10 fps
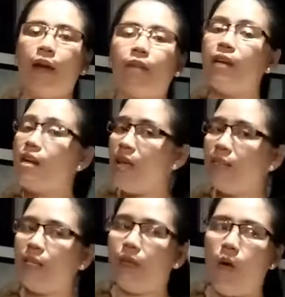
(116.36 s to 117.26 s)

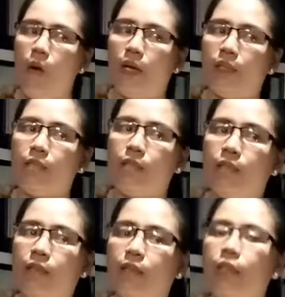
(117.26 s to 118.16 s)
René Descartes,
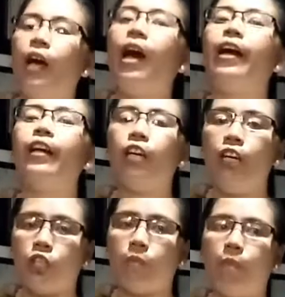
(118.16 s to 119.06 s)

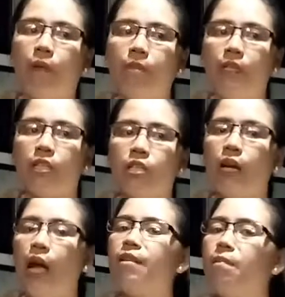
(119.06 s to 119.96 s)
each
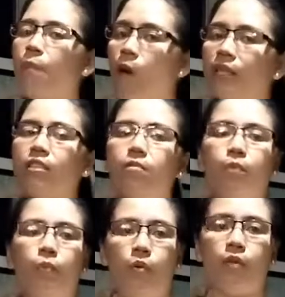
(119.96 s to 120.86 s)
published an
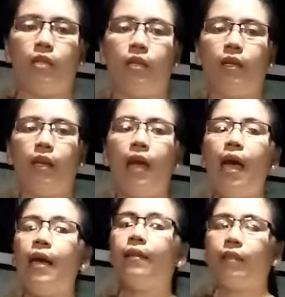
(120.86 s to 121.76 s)
important book
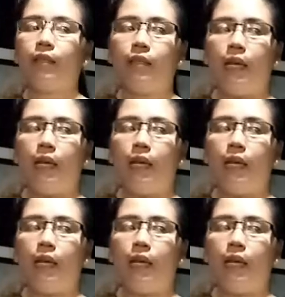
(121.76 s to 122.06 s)
that